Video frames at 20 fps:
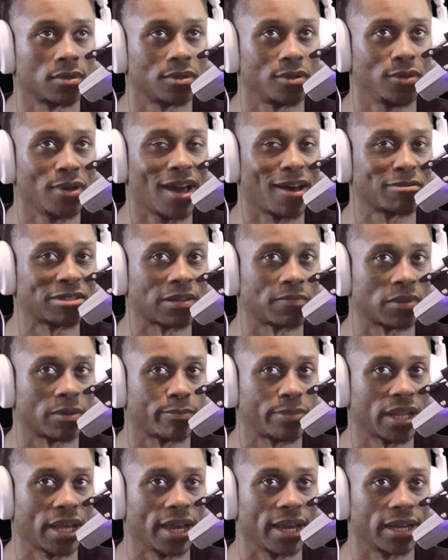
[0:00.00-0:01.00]
you have something
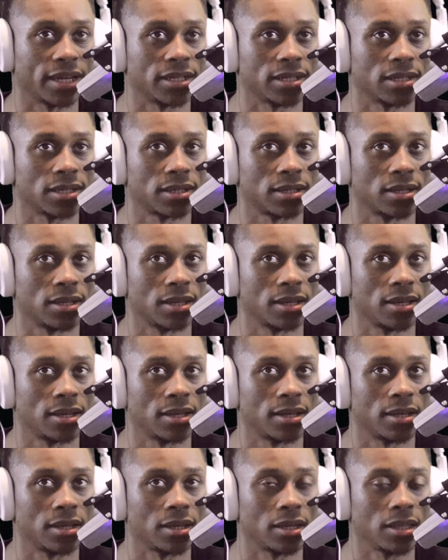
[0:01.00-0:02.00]
planned
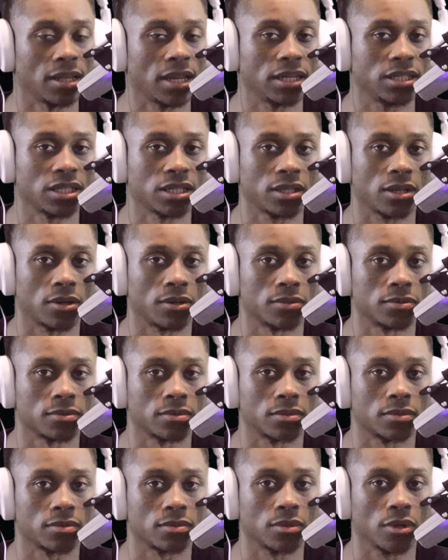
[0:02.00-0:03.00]
and it just don't
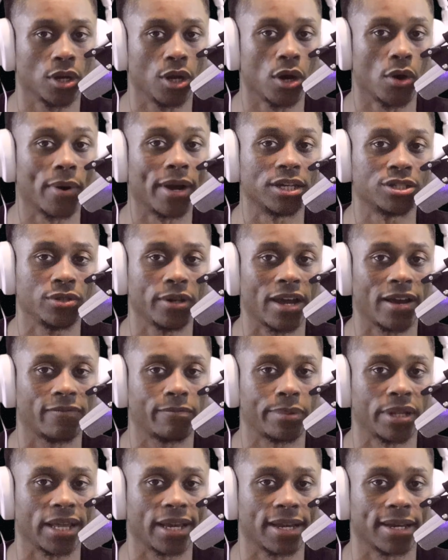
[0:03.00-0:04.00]
go as you have
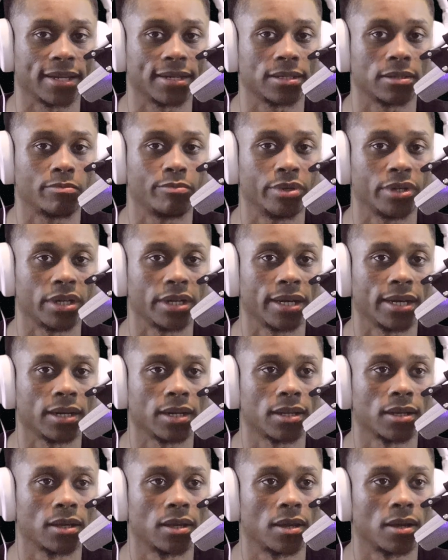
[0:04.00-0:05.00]
planned. But
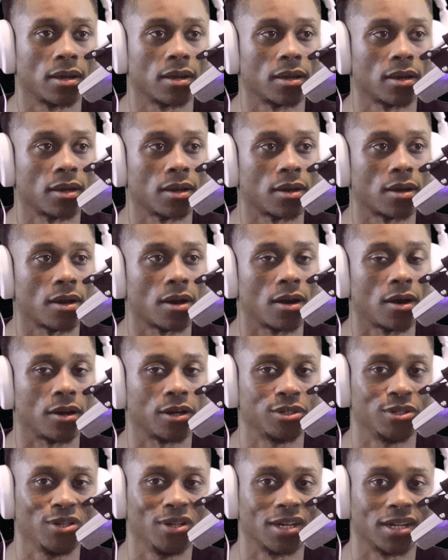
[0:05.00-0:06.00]
are
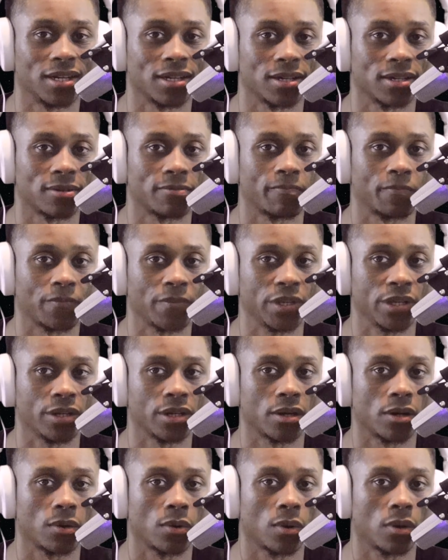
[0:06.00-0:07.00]
you gonna,
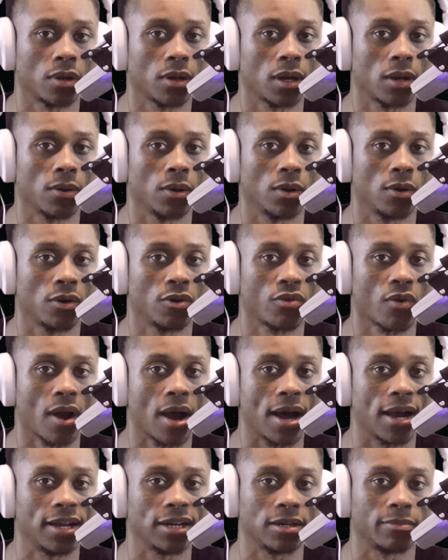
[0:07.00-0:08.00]

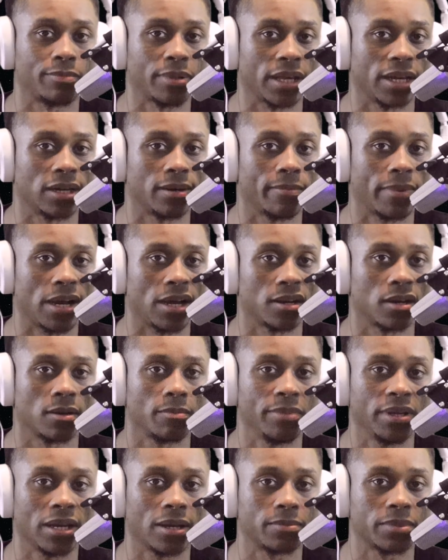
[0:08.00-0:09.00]
cry and complain about it or
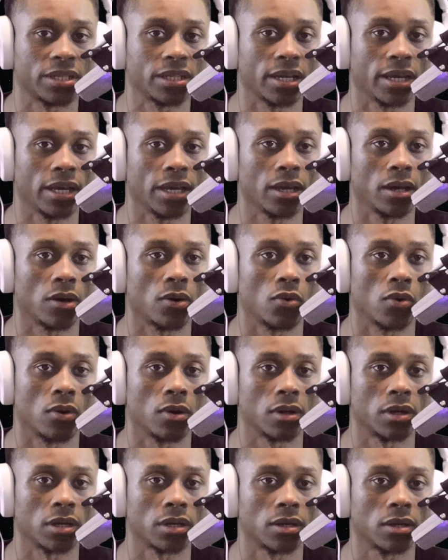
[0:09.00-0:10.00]
be upset,
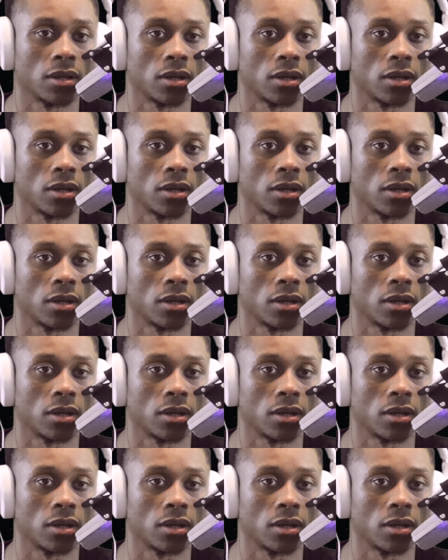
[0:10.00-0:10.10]
or